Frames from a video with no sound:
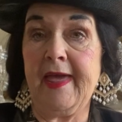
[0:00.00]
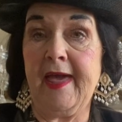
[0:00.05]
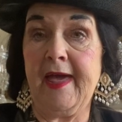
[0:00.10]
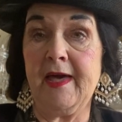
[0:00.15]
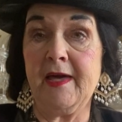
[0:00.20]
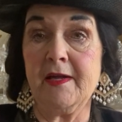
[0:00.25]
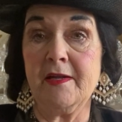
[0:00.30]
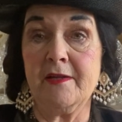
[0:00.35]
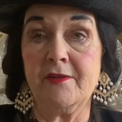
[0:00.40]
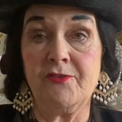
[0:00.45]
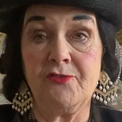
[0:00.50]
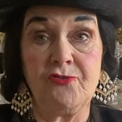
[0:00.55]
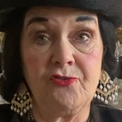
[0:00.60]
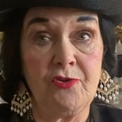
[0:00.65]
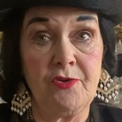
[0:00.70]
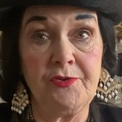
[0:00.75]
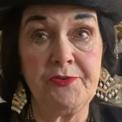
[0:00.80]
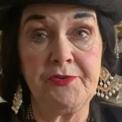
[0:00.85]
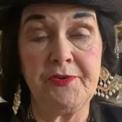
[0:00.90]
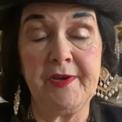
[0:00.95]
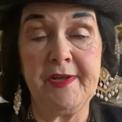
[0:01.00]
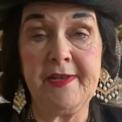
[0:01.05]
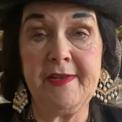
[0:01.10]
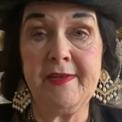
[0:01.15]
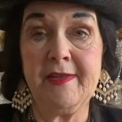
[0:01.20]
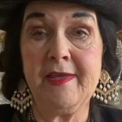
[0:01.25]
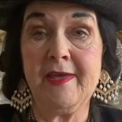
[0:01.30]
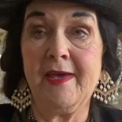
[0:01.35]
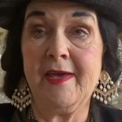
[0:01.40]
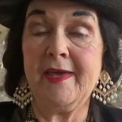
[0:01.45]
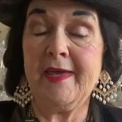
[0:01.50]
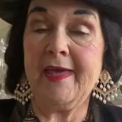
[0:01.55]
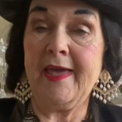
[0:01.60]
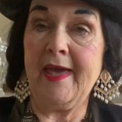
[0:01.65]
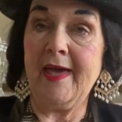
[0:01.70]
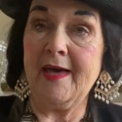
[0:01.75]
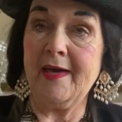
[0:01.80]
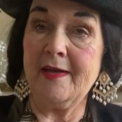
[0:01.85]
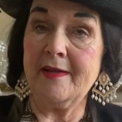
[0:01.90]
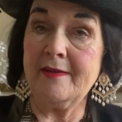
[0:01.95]
and children
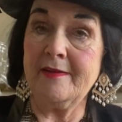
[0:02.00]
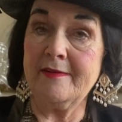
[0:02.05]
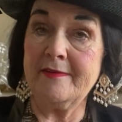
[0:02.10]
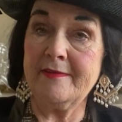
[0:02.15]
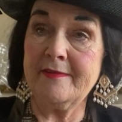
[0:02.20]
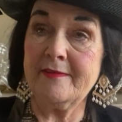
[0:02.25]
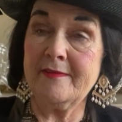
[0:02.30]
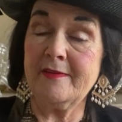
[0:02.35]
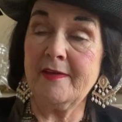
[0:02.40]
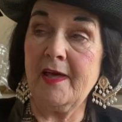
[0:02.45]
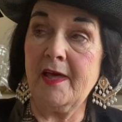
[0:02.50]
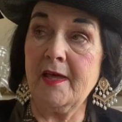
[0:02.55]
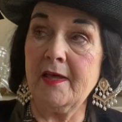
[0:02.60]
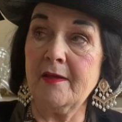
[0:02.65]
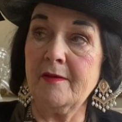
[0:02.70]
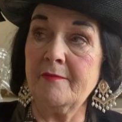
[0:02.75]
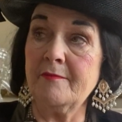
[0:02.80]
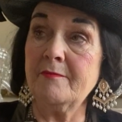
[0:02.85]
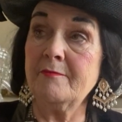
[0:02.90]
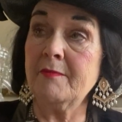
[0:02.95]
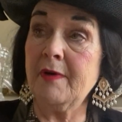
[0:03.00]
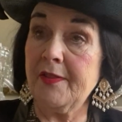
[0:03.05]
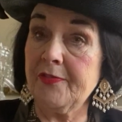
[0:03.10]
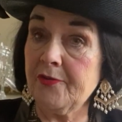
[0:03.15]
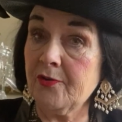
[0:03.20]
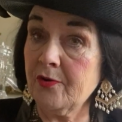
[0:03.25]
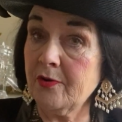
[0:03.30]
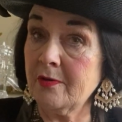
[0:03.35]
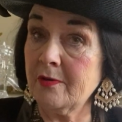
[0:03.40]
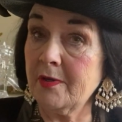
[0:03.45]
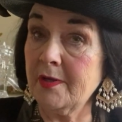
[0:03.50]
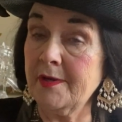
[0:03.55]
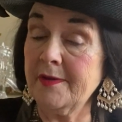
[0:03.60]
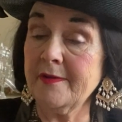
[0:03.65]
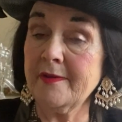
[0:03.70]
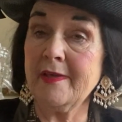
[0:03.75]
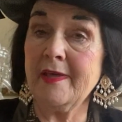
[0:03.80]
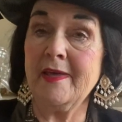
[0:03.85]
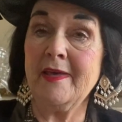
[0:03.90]
and motherhood.